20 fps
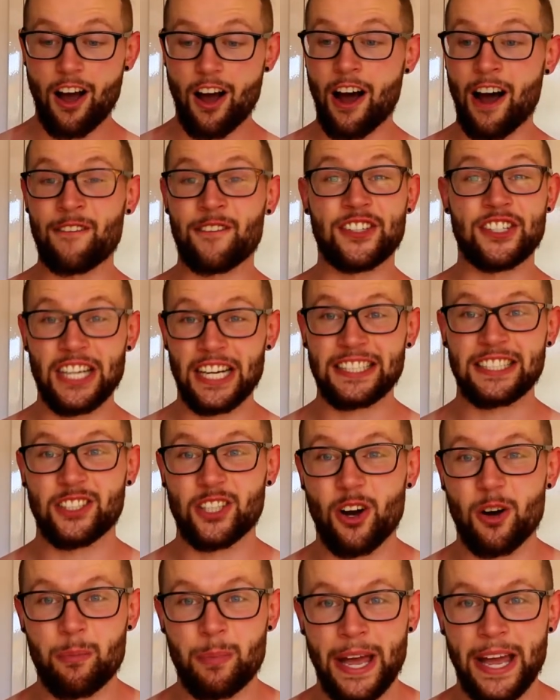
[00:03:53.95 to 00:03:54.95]
I've just
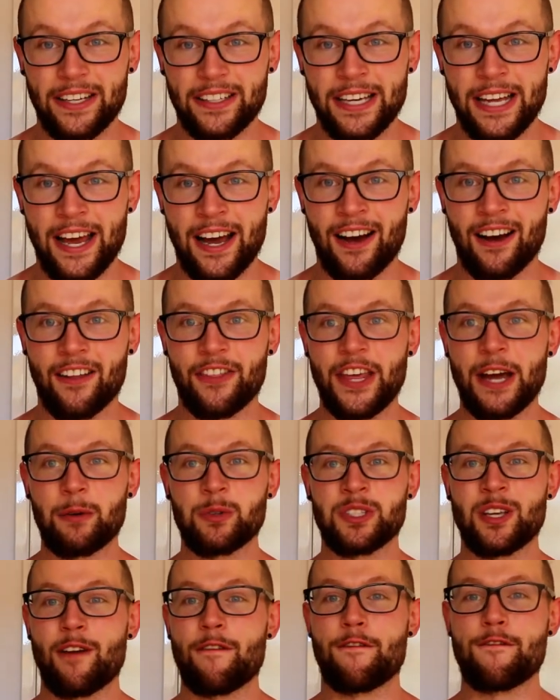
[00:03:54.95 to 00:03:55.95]
got back now. That
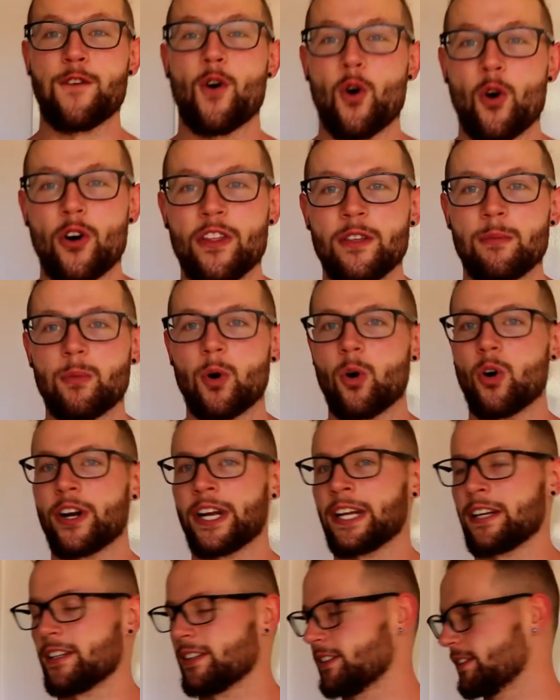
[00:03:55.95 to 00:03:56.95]
was at 4 in the
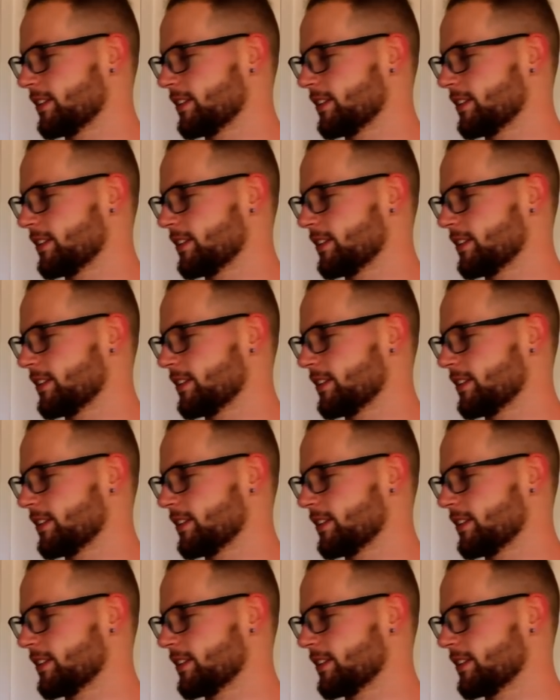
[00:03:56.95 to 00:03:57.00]
morning.